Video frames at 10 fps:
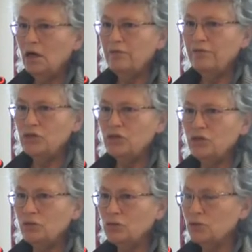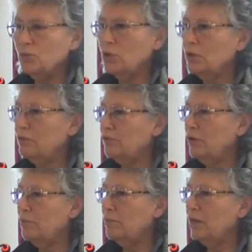of the students' work from,